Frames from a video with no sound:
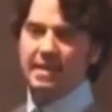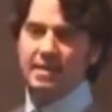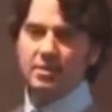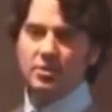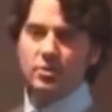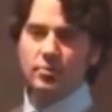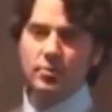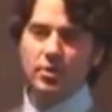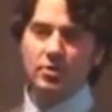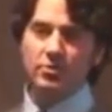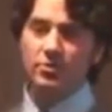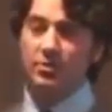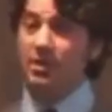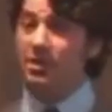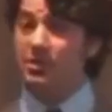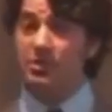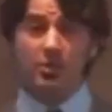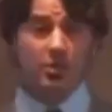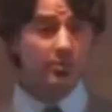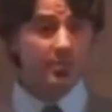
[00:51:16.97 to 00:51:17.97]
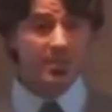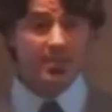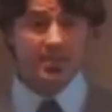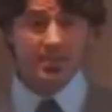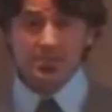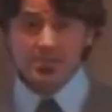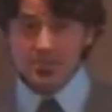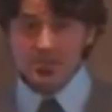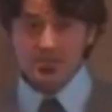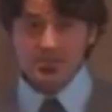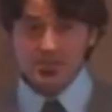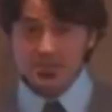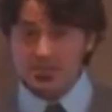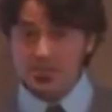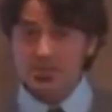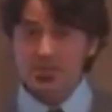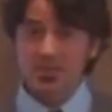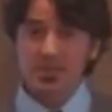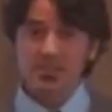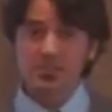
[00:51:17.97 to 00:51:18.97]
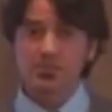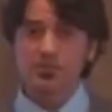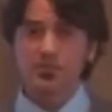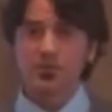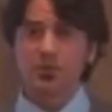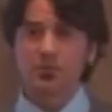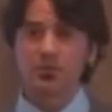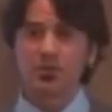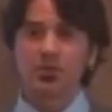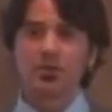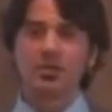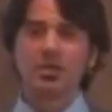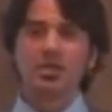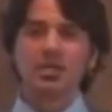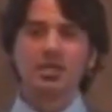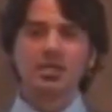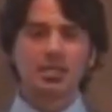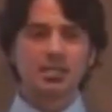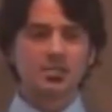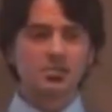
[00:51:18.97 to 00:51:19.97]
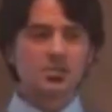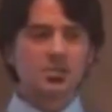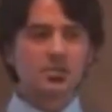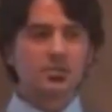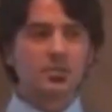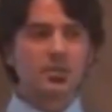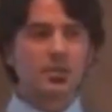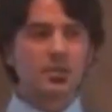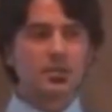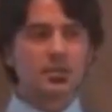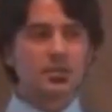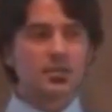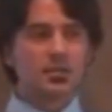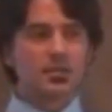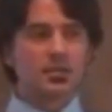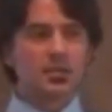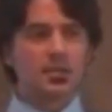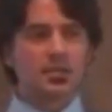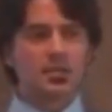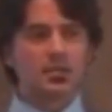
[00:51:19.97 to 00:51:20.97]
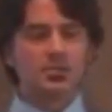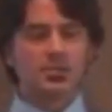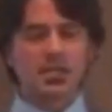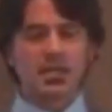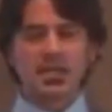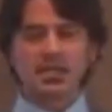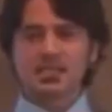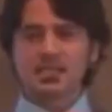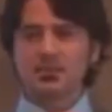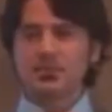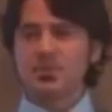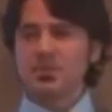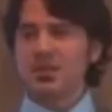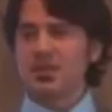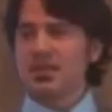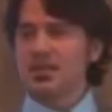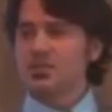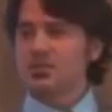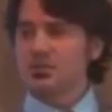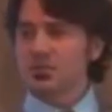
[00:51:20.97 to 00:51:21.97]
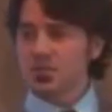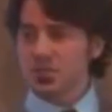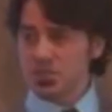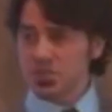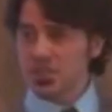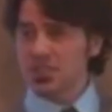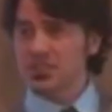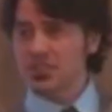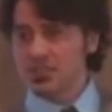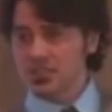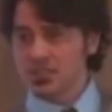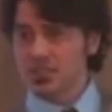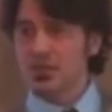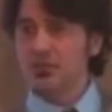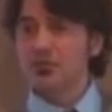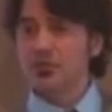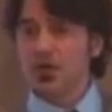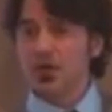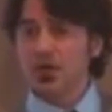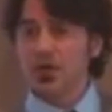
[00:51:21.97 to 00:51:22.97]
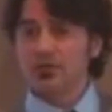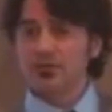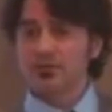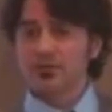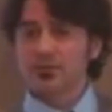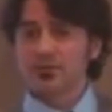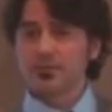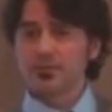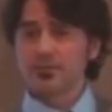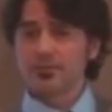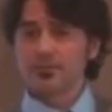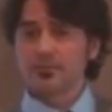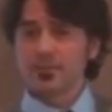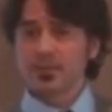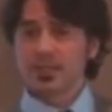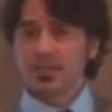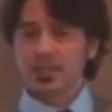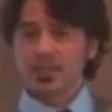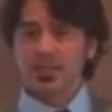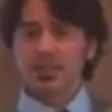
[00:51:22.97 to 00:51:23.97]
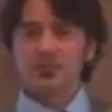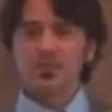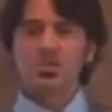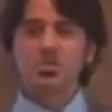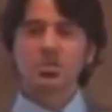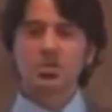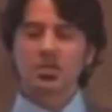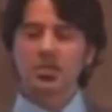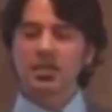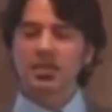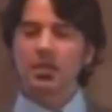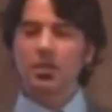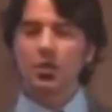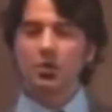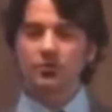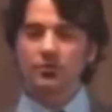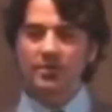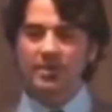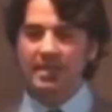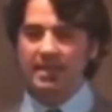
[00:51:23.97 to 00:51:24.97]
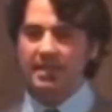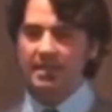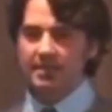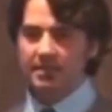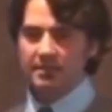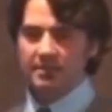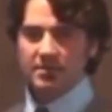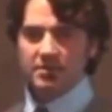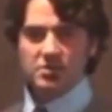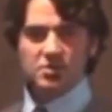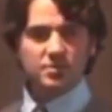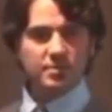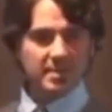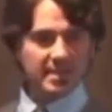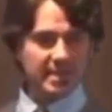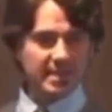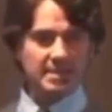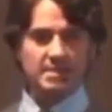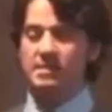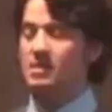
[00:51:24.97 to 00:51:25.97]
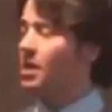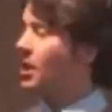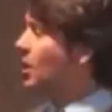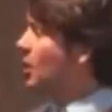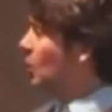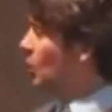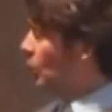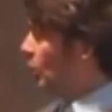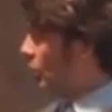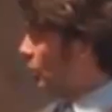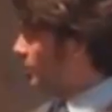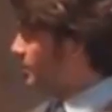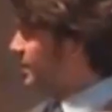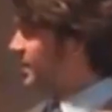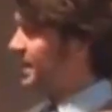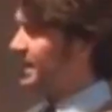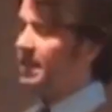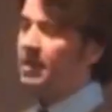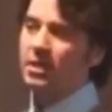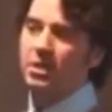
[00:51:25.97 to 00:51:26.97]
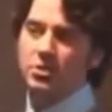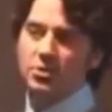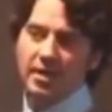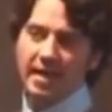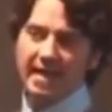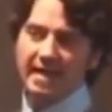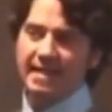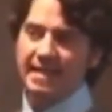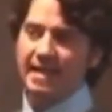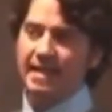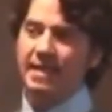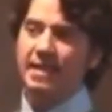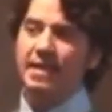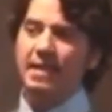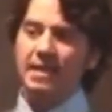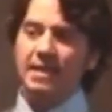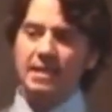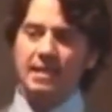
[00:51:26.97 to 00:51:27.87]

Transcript: and that little motor, and nobody else uses a transformer, they use a SMPS which shuts itself off. That means you're going to get overheating of those plates, warping, cracking,